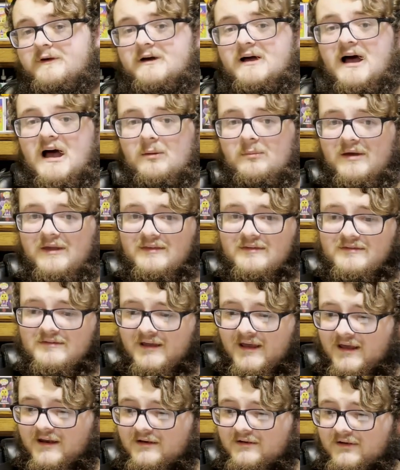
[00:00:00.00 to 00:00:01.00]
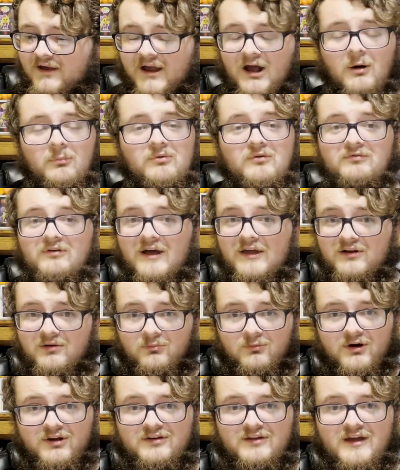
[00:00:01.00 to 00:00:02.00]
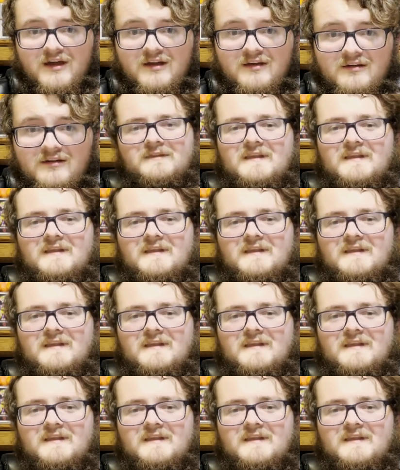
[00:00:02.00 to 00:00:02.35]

comments, and I hope you find them one day.